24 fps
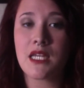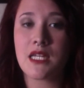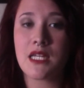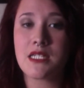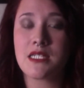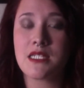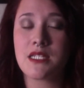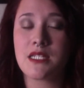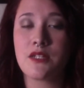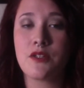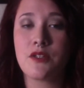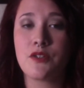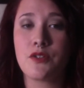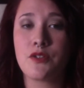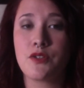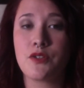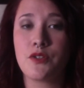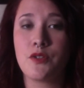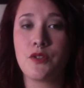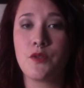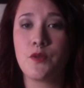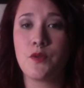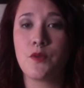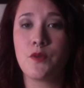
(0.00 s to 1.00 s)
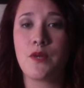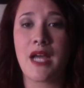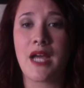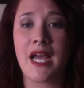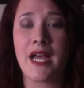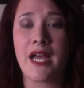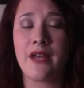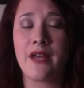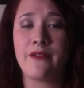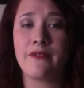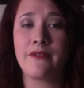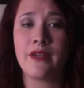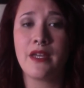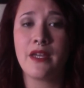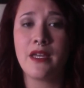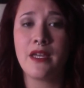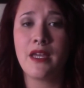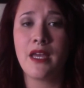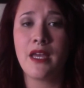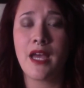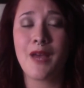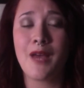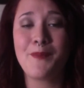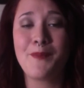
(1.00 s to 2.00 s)
until you have
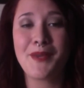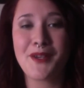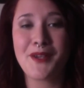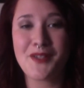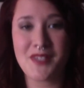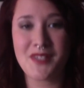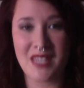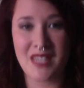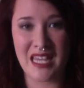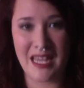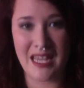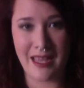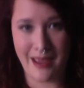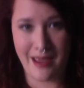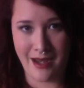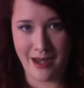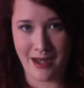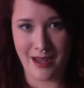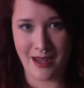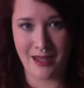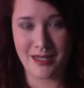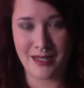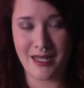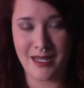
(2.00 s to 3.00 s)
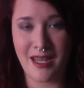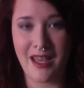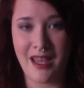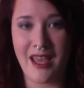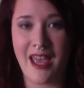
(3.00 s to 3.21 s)
a piercing in it.